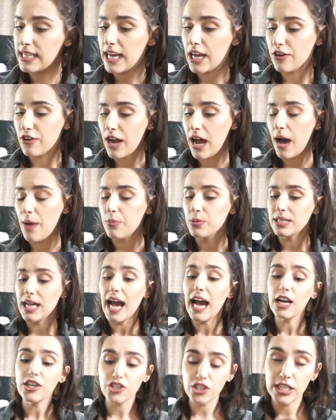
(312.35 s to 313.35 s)
The thing I grabbed was
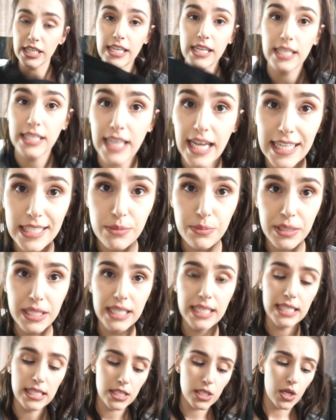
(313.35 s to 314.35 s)
actually
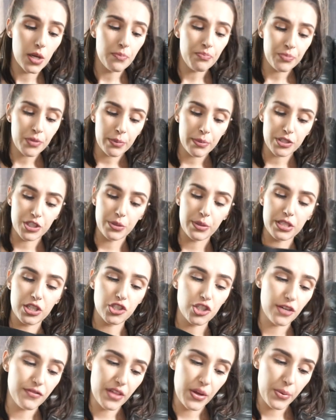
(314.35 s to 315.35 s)
Yasmin's, but she wasn't
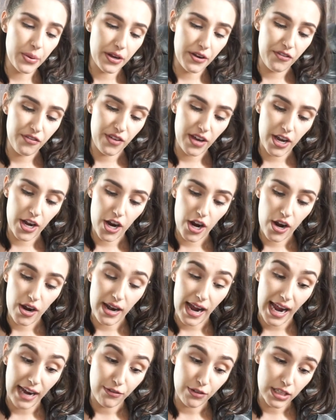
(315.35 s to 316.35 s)
sure if they were gonna fit her, and
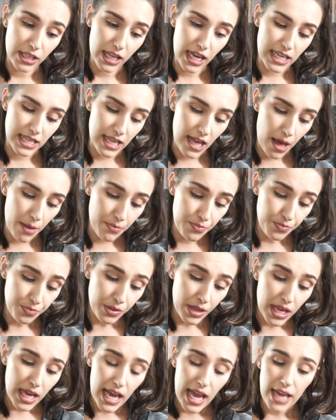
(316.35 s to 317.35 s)
I really like them.
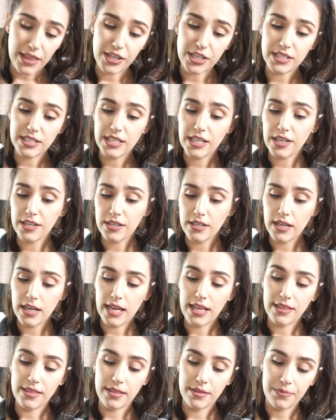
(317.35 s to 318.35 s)
And these are,
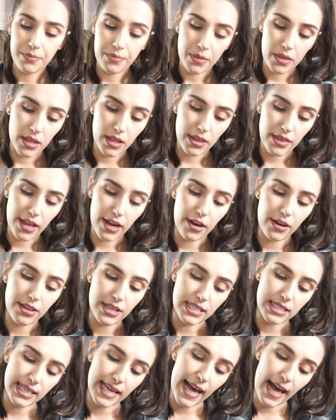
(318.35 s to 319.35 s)
and there are
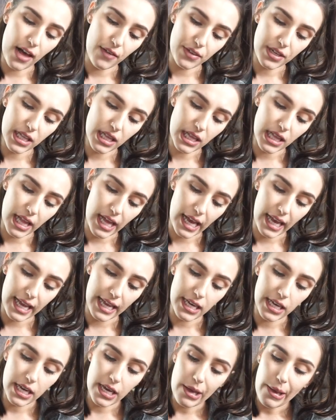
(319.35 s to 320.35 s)
these Calvin
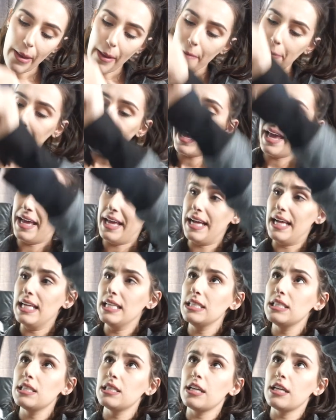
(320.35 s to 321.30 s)
Klein pants.